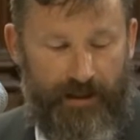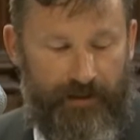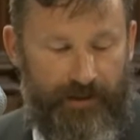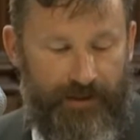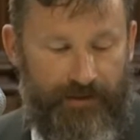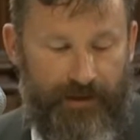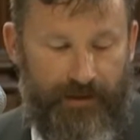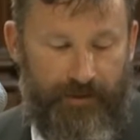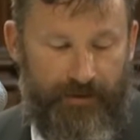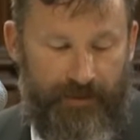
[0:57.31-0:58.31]

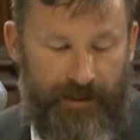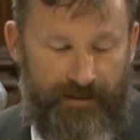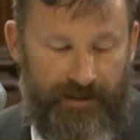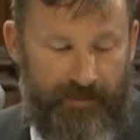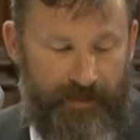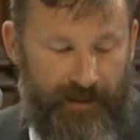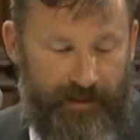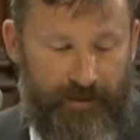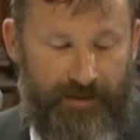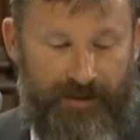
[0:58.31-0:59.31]
crisscrossed with fast-expanding
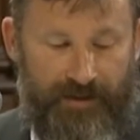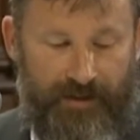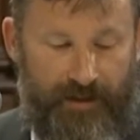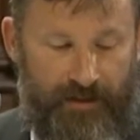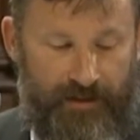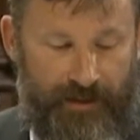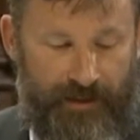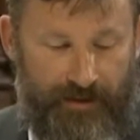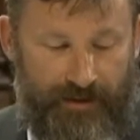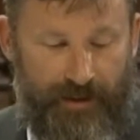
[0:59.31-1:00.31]
persistent
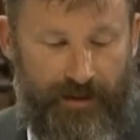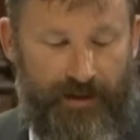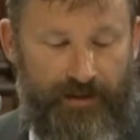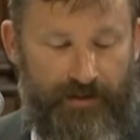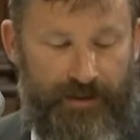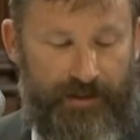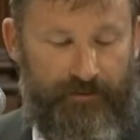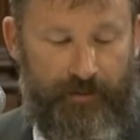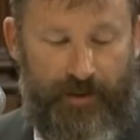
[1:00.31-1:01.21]
contrails, stretching from